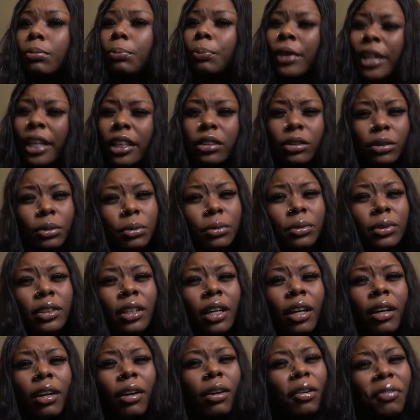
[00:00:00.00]
Pencils.
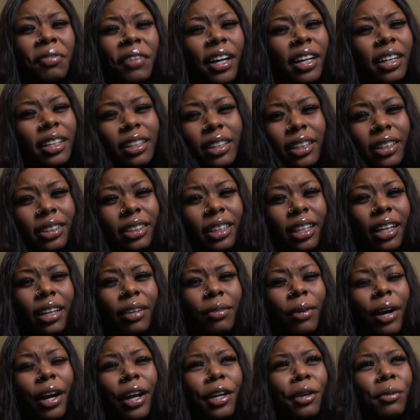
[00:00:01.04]
Who the fuck does that?
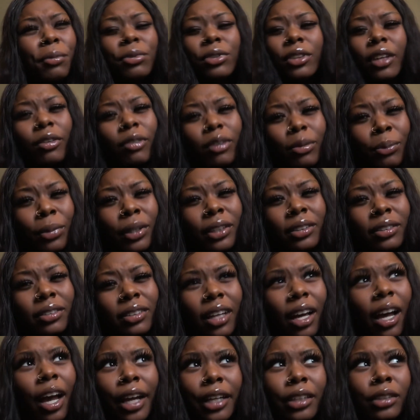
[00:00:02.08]
Why are you throwing pencils
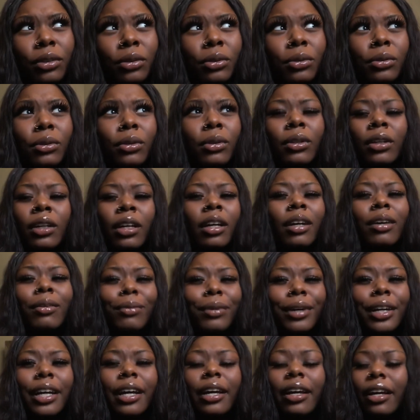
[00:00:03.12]
in high school?
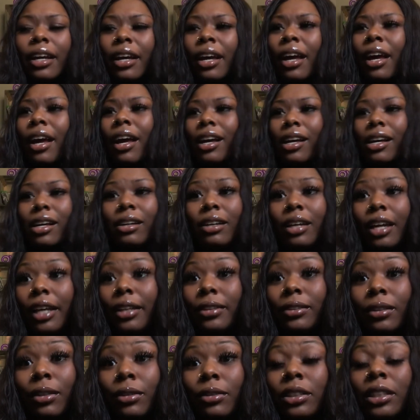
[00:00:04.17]
What? Okay,
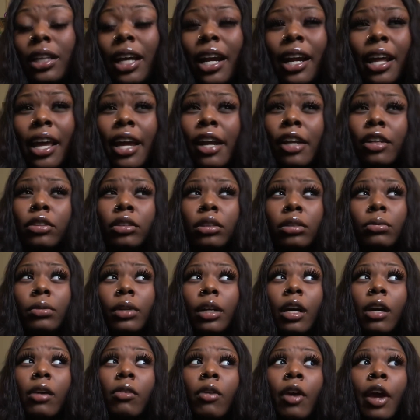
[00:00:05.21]
so she had an attitude with
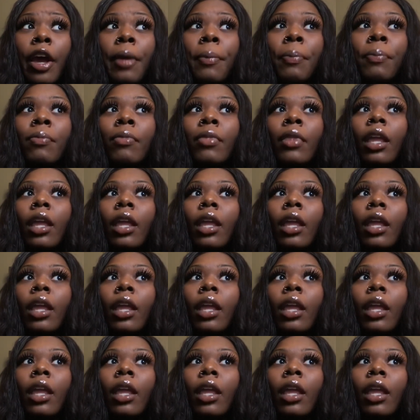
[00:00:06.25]
her, right?